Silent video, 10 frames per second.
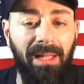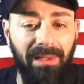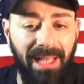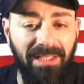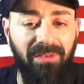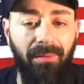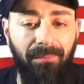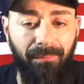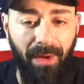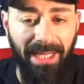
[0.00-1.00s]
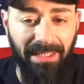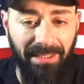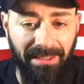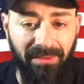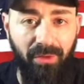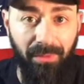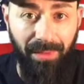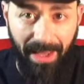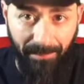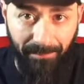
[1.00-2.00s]
less frightening to
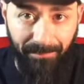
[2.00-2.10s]
them.